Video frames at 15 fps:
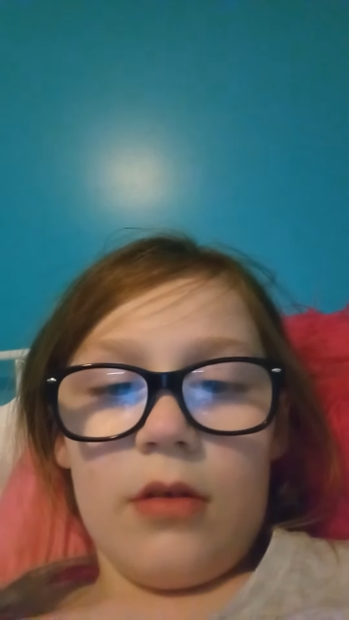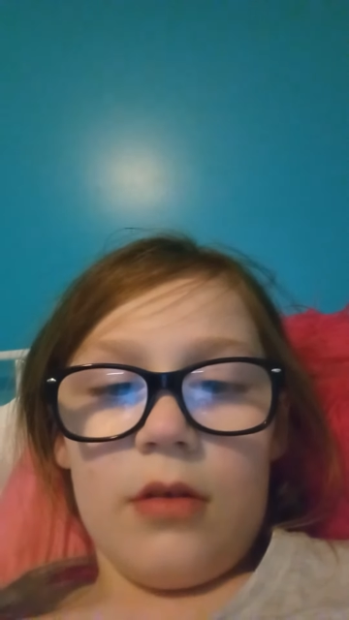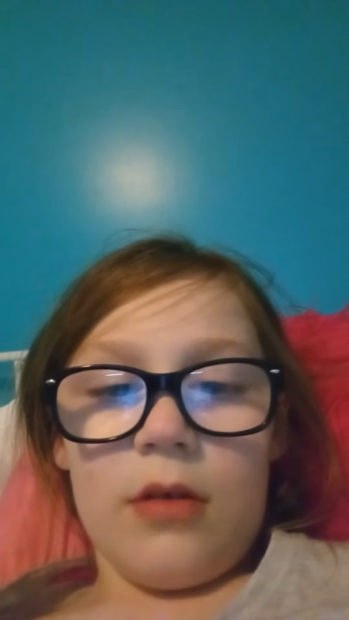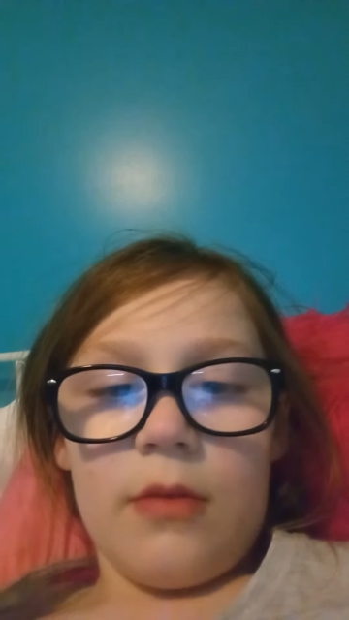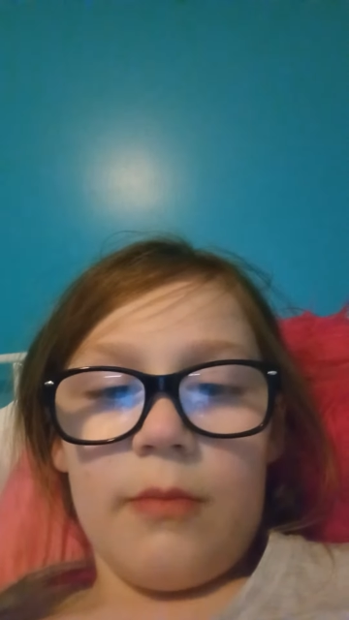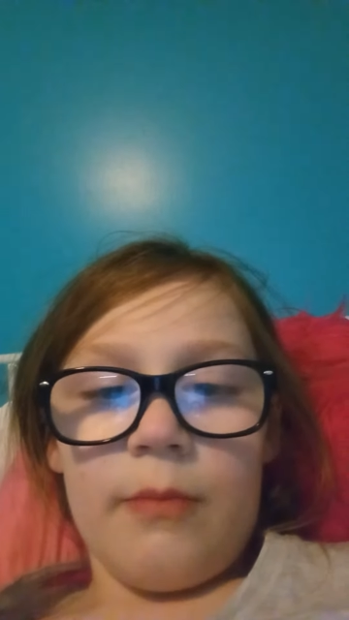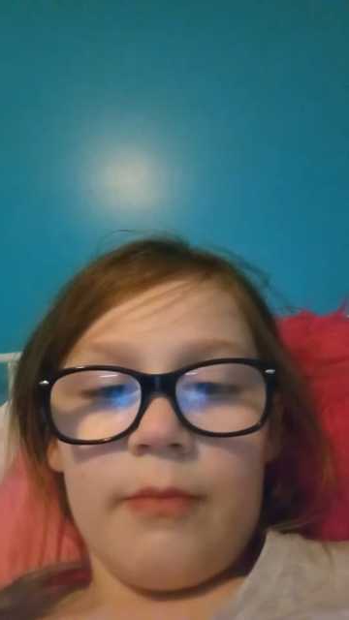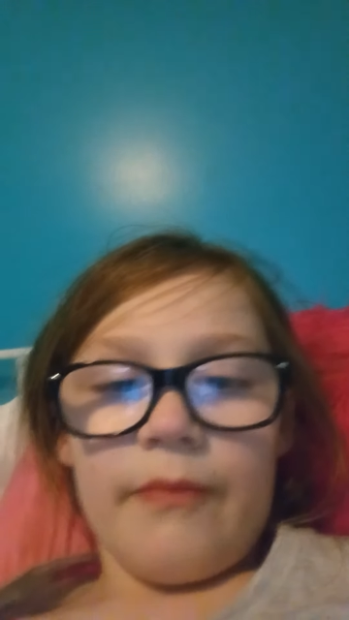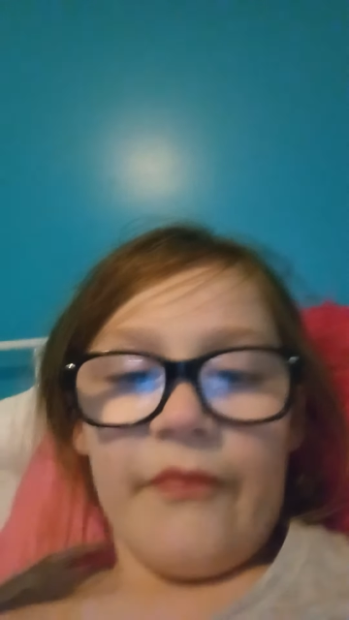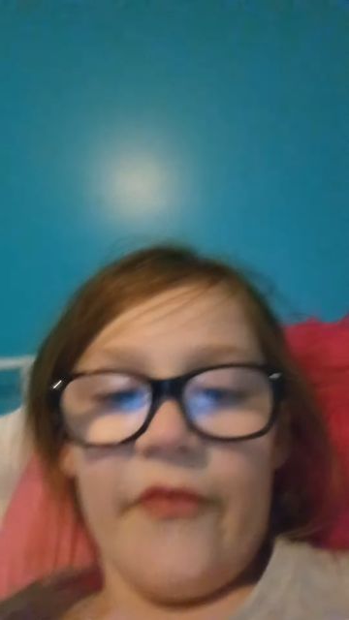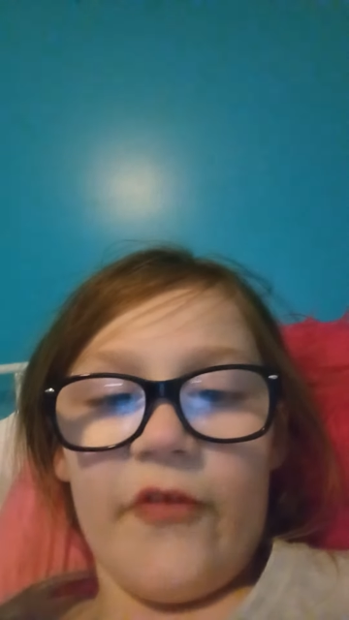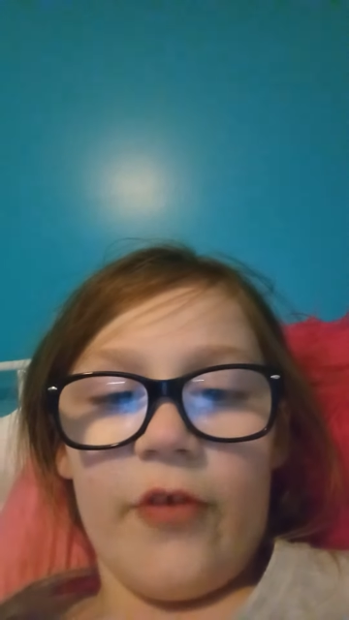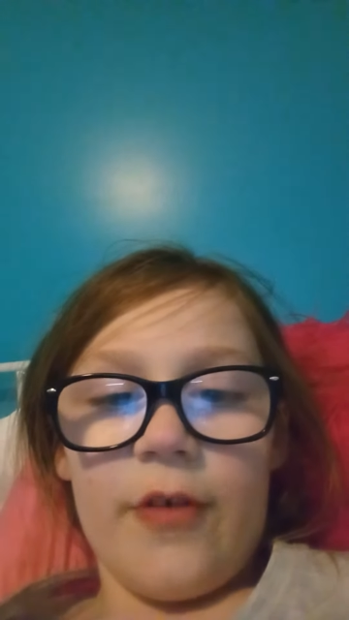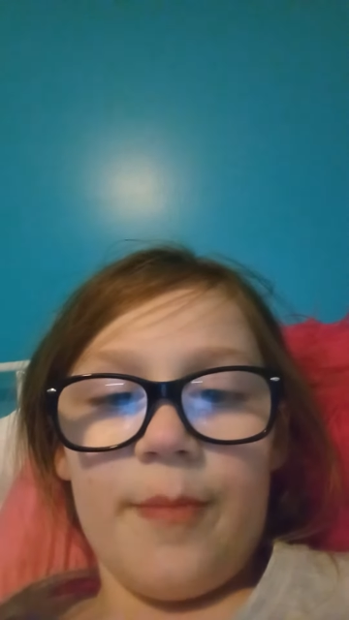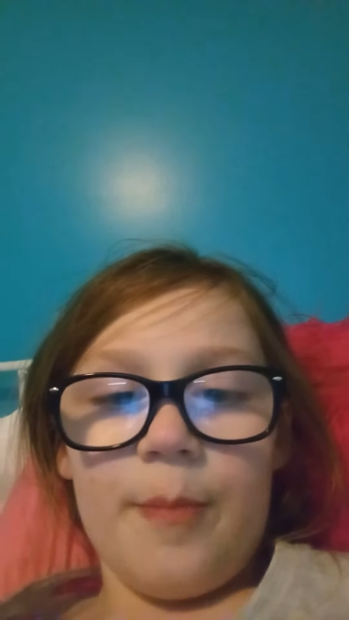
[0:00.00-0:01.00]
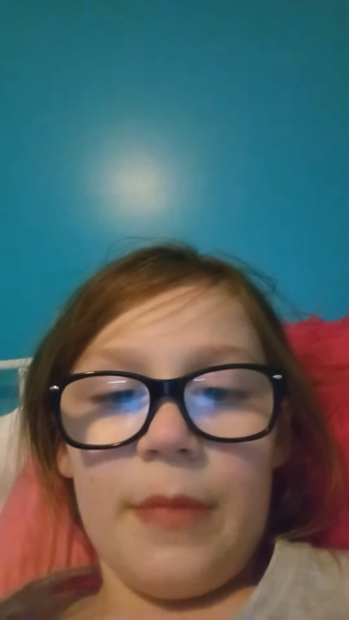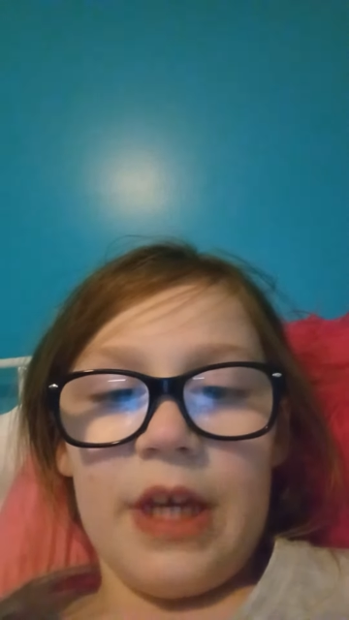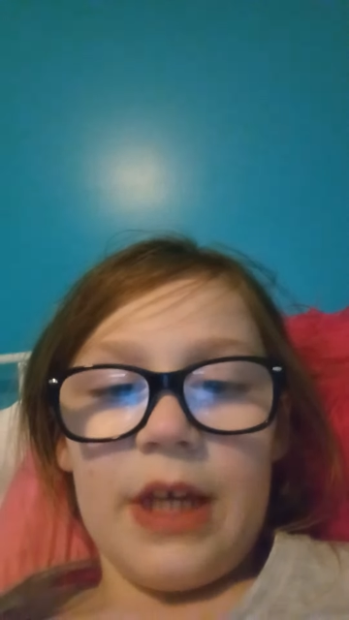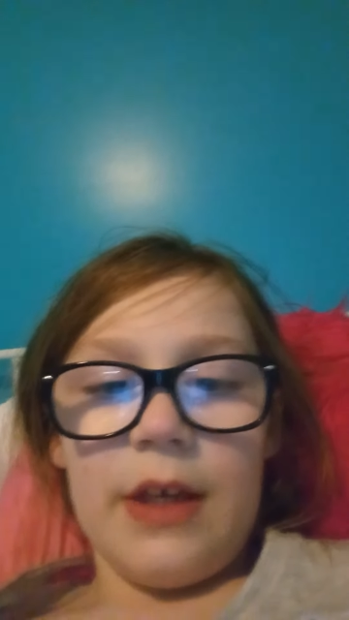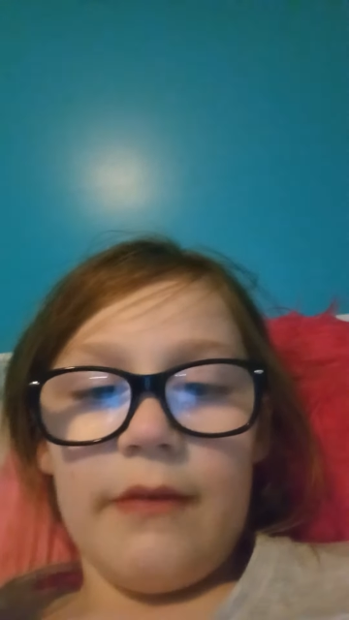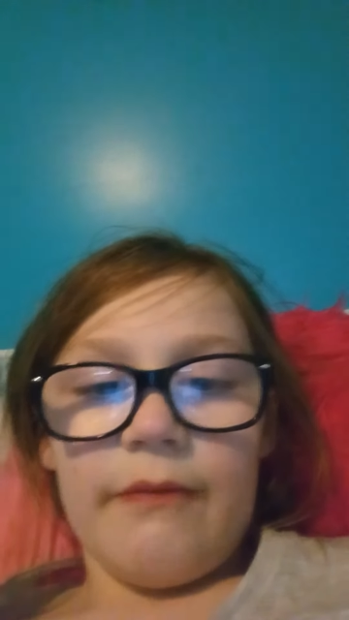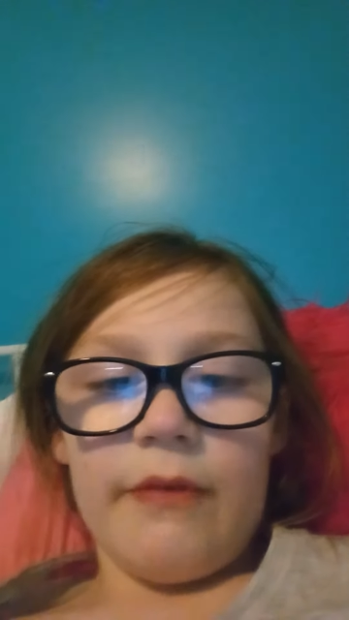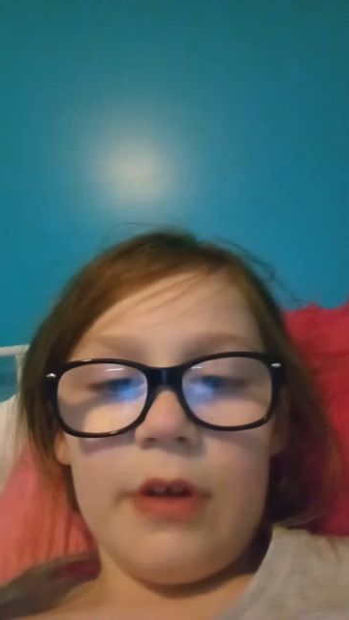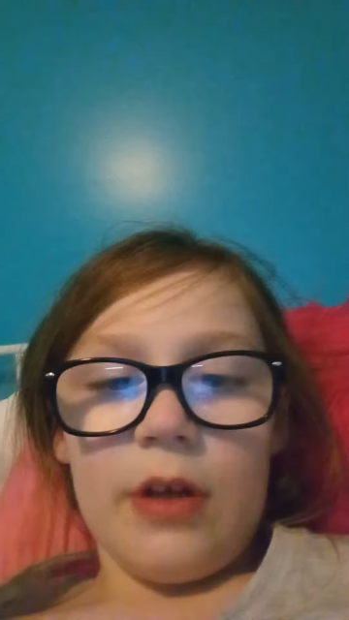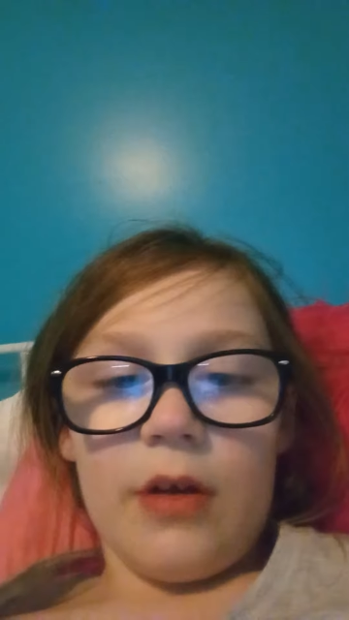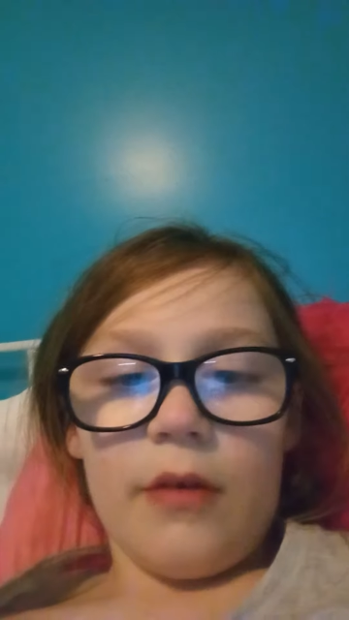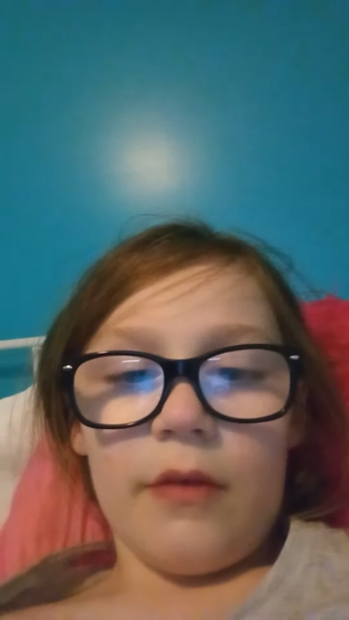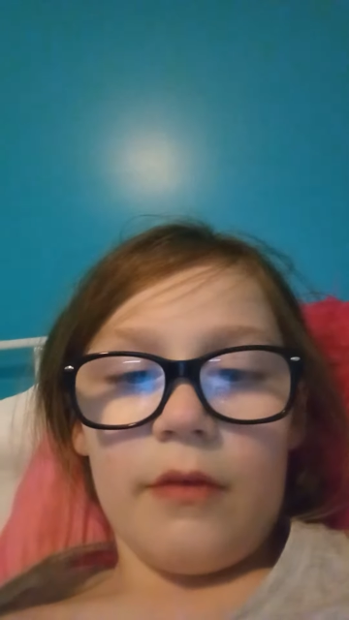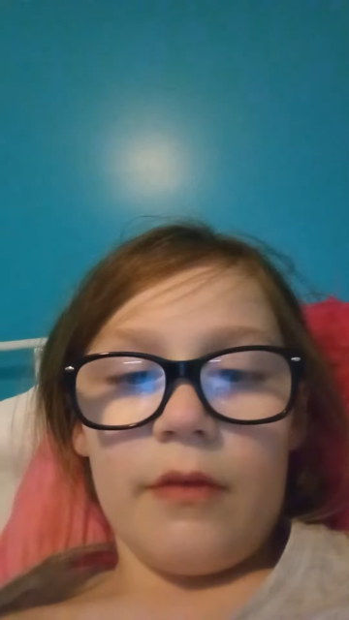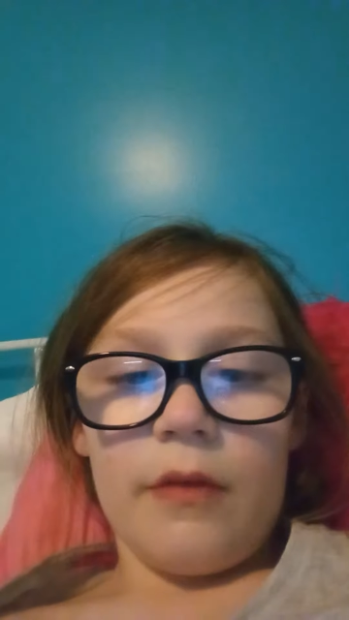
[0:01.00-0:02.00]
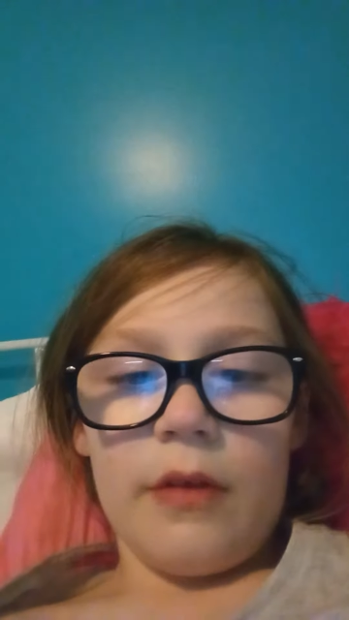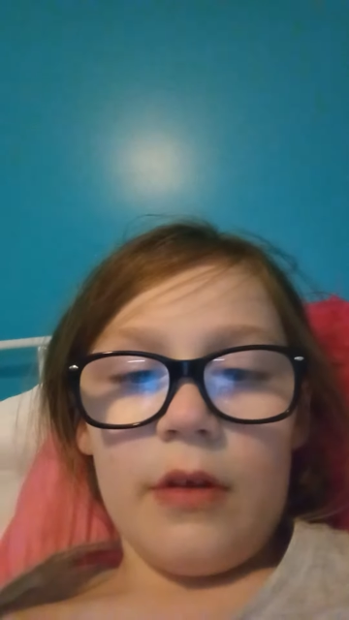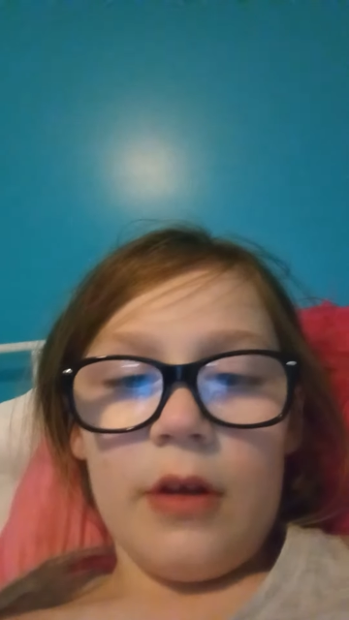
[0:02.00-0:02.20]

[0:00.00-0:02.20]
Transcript: um, for making videos,